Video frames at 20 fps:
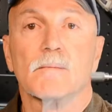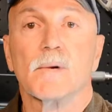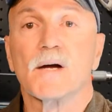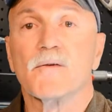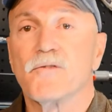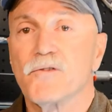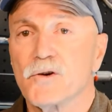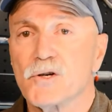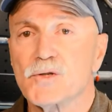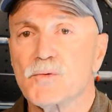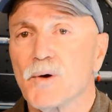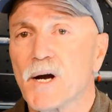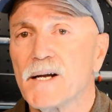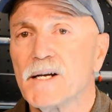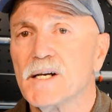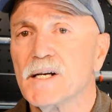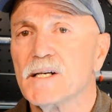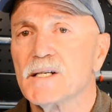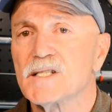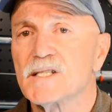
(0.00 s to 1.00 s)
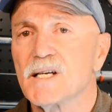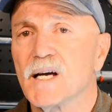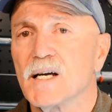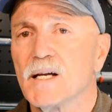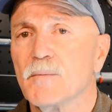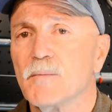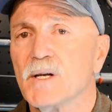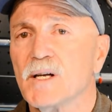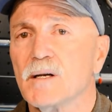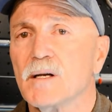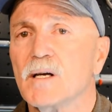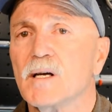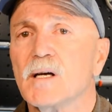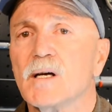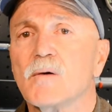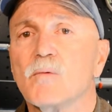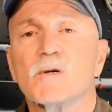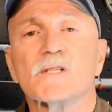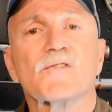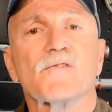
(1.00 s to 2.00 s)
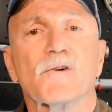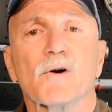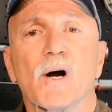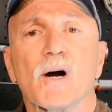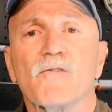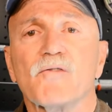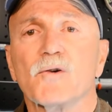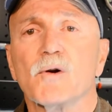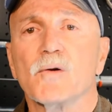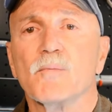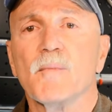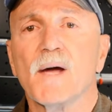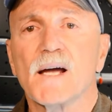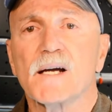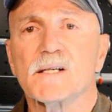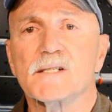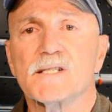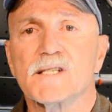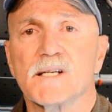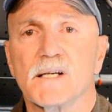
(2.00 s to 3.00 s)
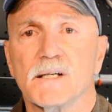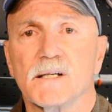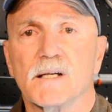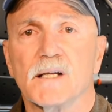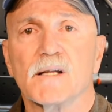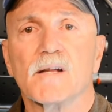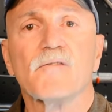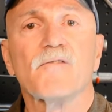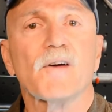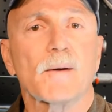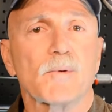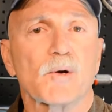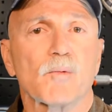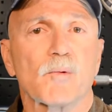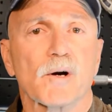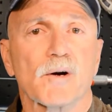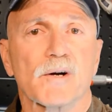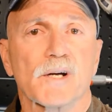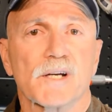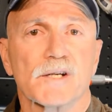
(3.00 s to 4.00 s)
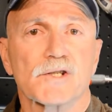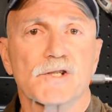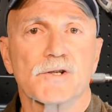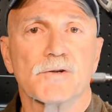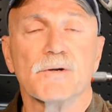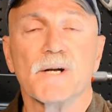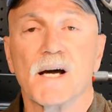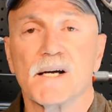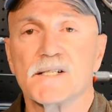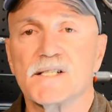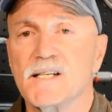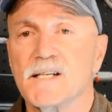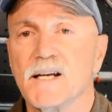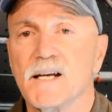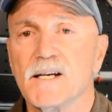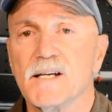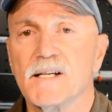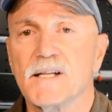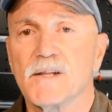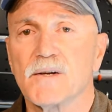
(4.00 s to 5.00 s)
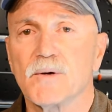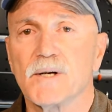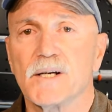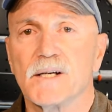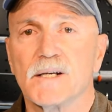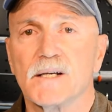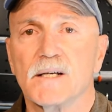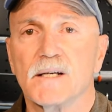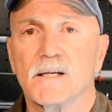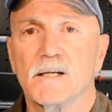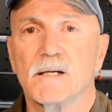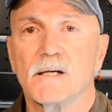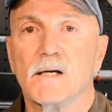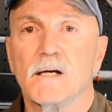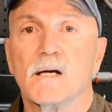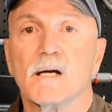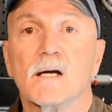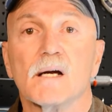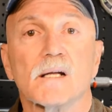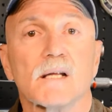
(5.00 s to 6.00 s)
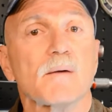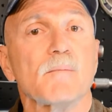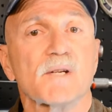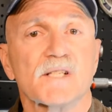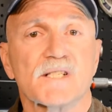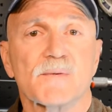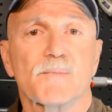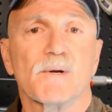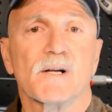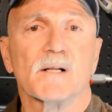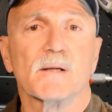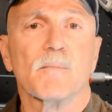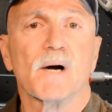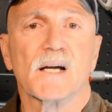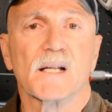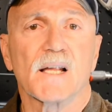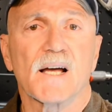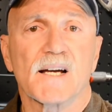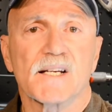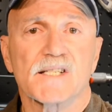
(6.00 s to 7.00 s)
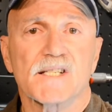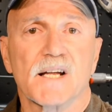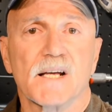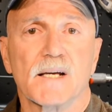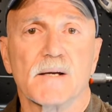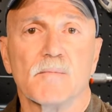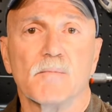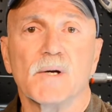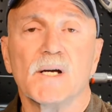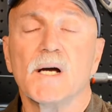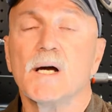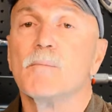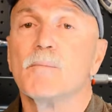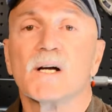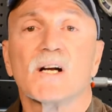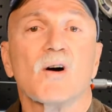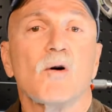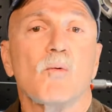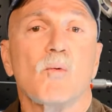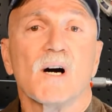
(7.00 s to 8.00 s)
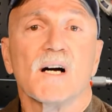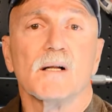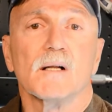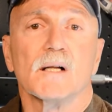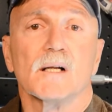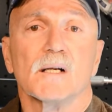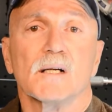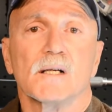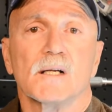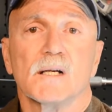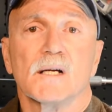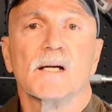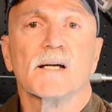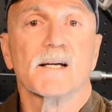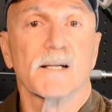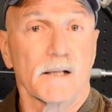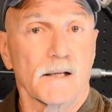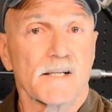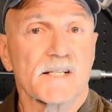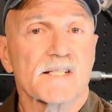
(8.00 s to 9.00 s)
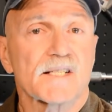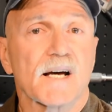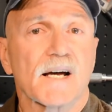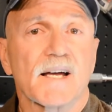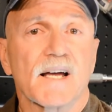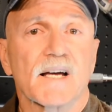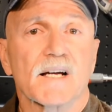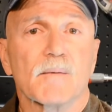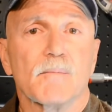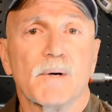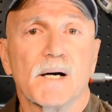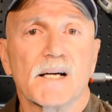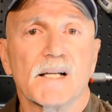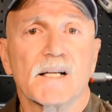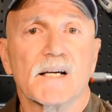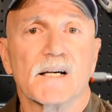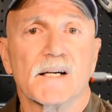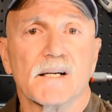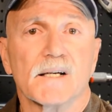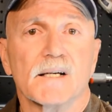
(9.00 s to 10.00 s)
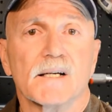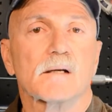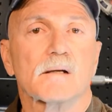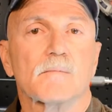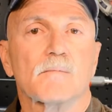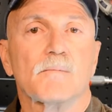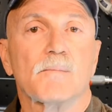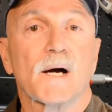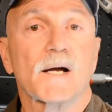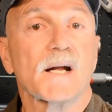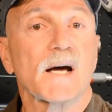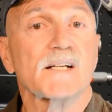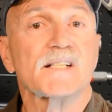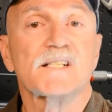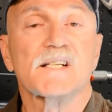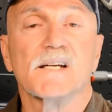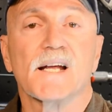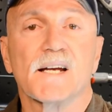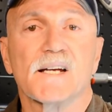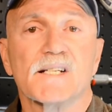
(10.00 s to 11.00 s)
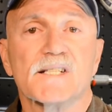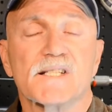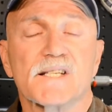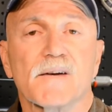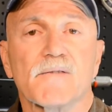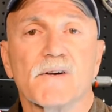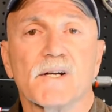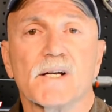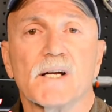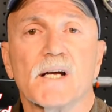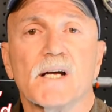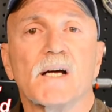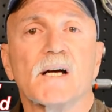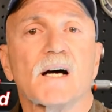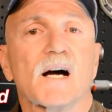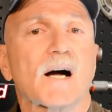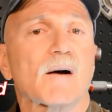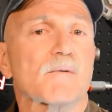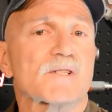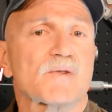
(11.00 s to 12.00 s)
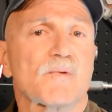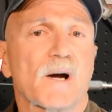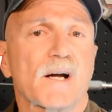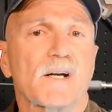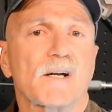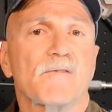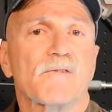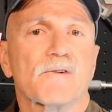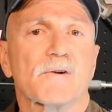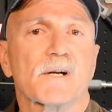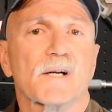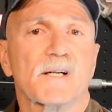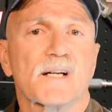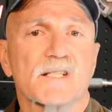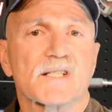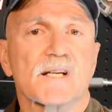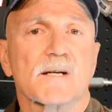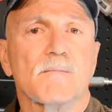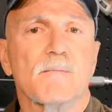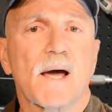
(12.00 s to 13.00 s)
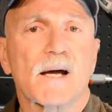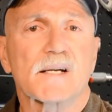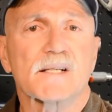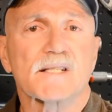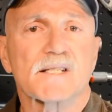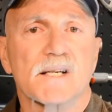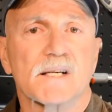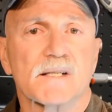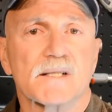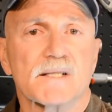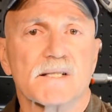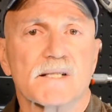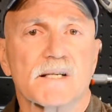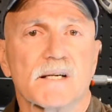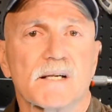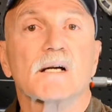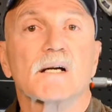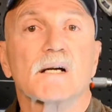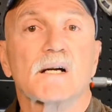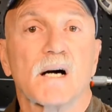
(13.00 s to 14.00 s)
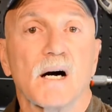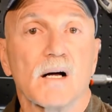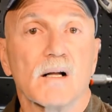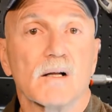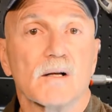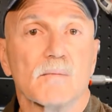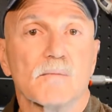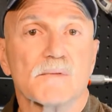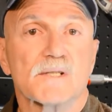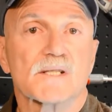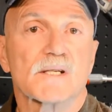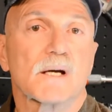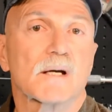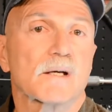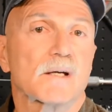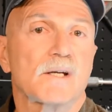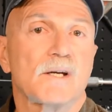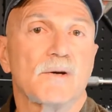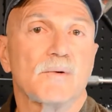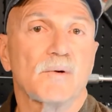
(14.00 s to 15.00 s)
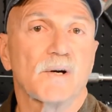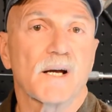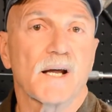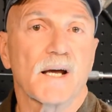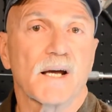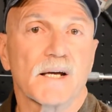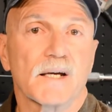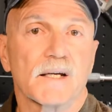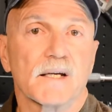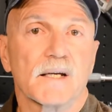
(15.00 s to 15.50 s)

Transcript: first writing assignment was for Off-Road magazine, the February issue 1983. They misspelled my last name, but oh well, at least I had a byline. By 1987, I was writing for a dozen magazines, columns, Q&A,